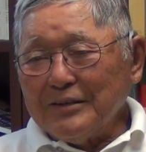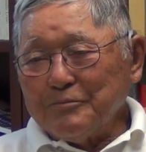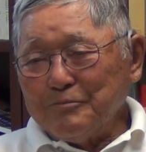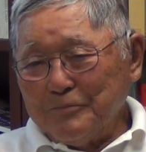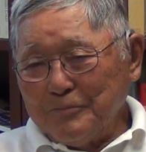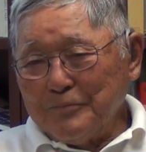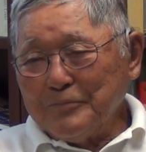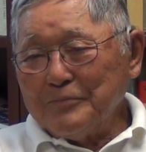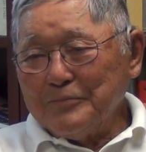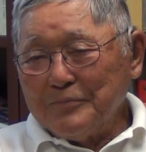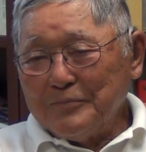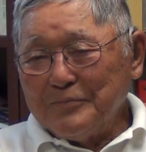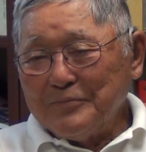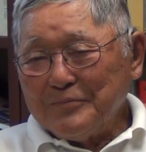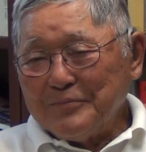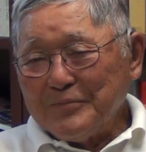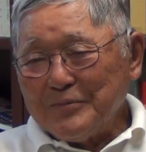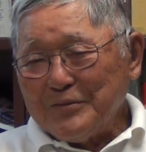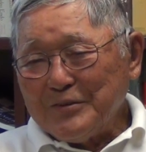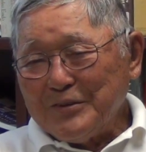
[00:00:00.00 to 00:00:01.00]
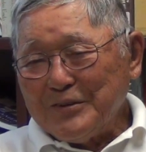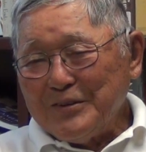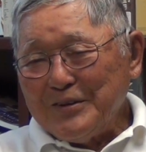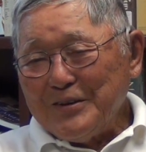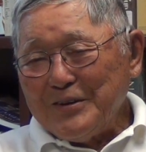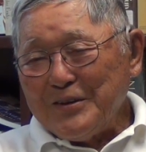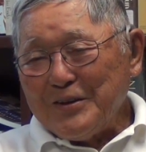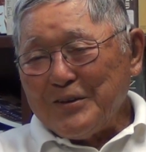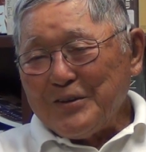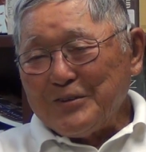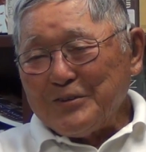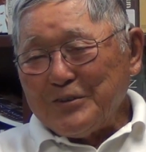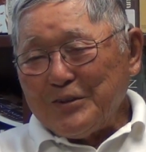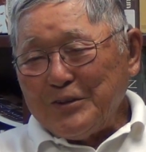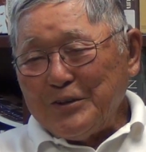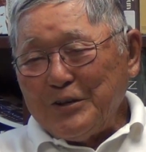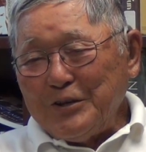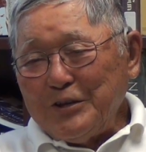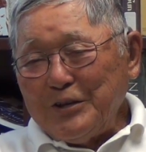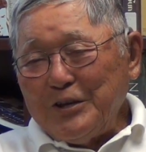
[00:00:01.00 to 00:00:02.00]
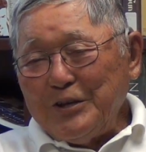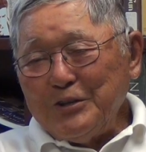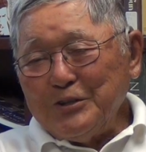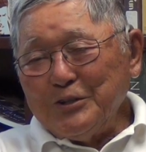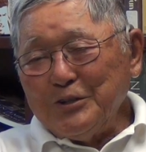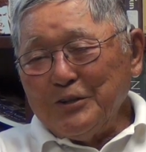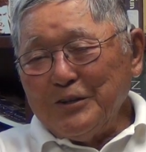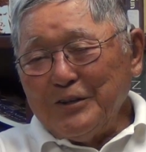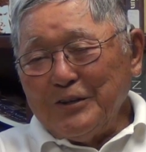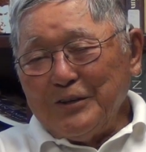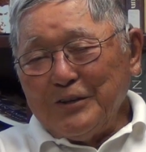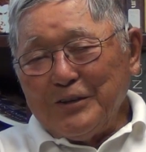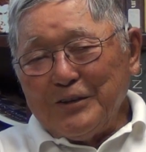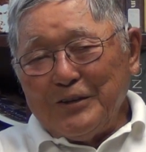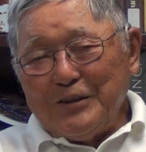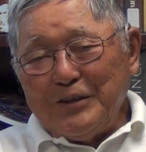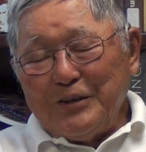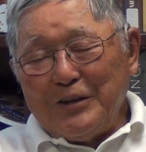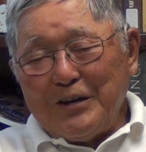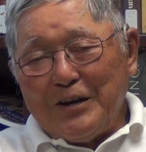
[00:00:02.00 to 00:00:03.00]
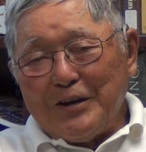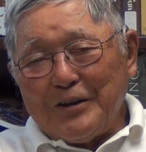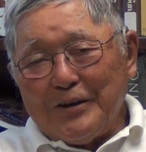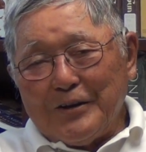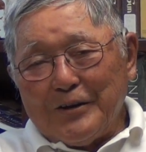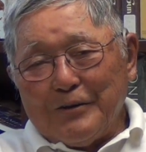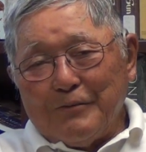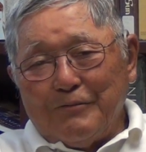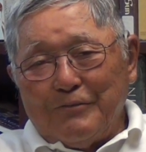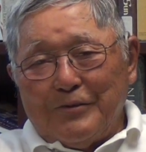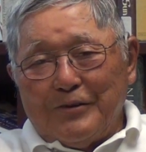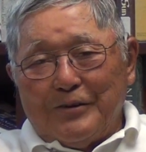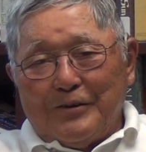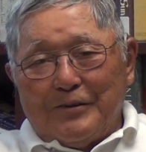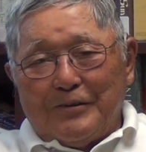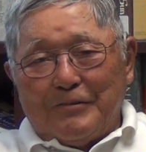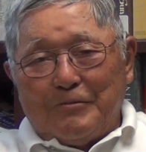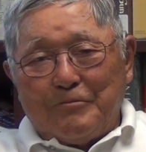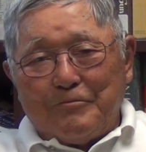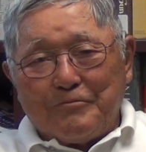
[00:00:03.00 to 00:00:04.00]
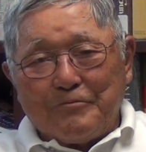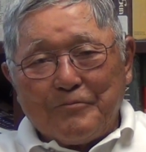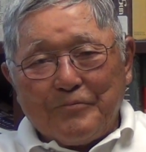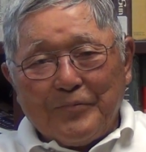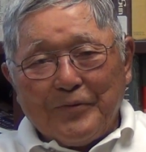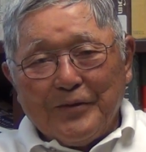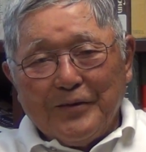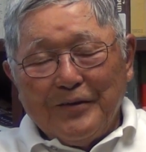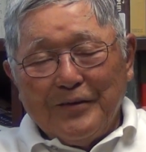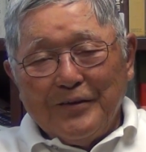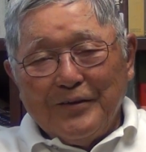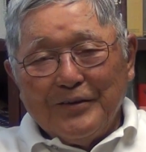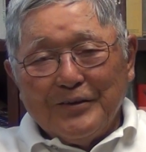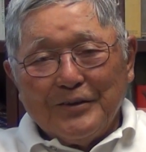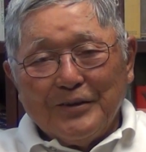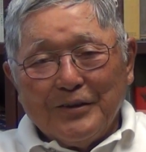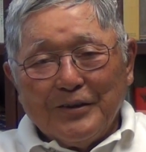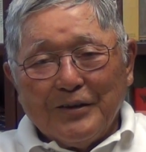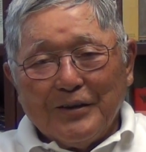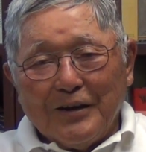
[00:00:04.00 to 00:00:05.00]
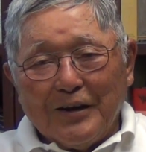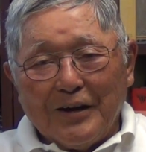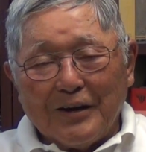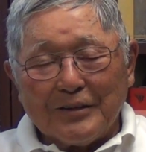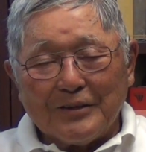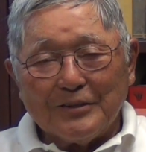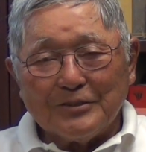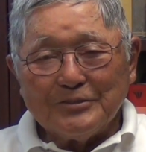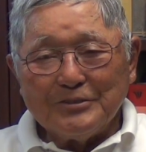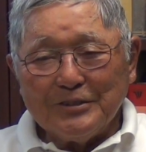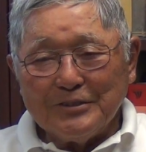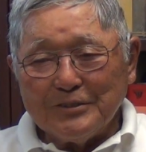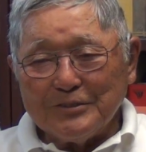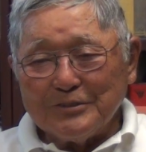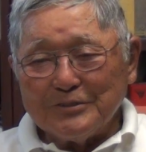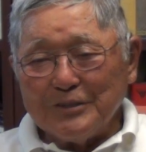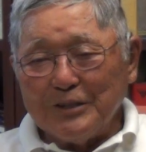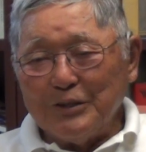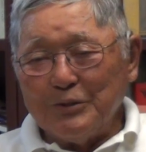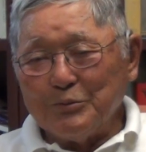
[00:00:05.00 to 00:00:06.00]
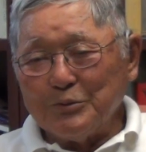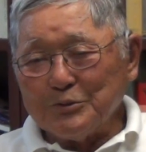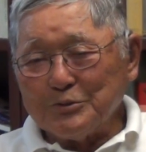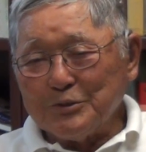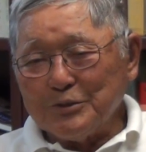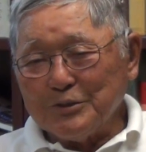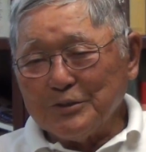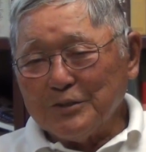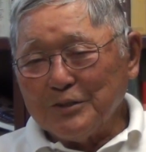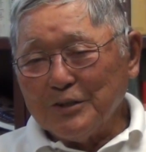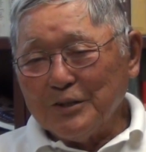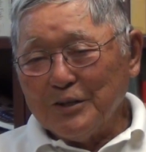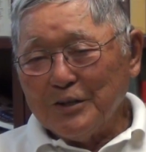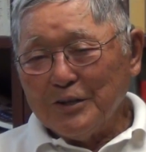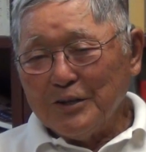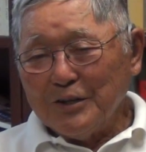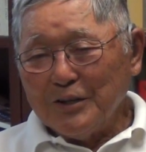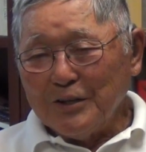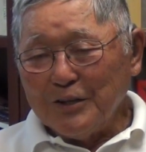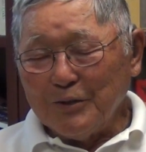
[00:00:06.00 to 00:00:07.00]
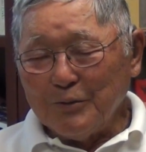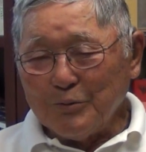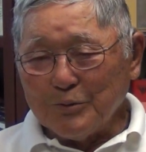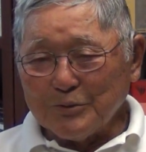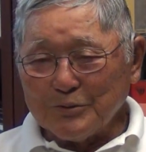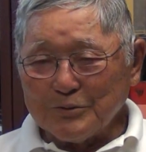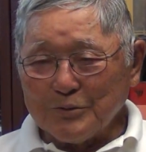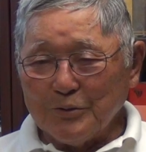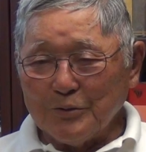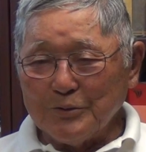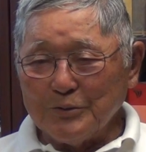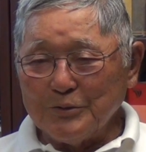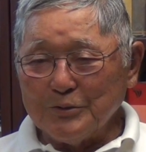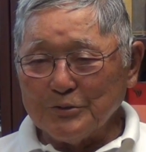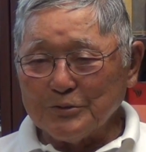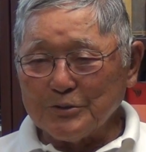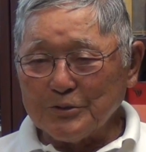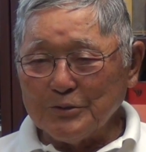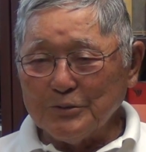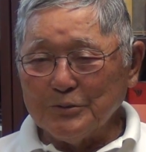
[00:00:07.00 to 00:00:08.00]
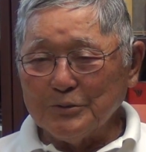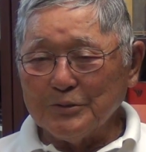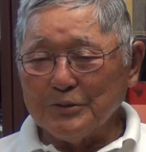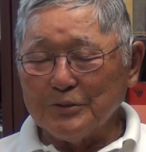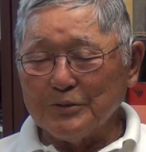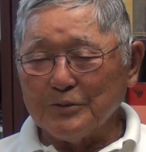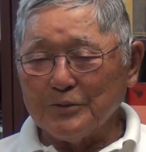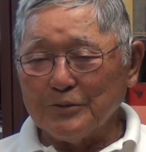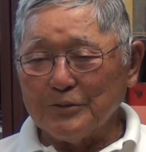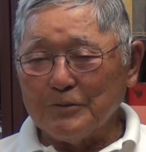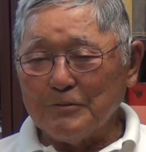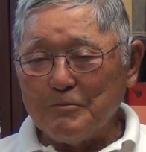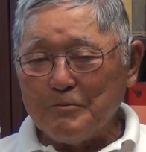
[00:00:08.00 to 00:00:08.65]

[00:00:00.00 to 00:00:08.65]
Hmm. He got out of. I guess he was going to school or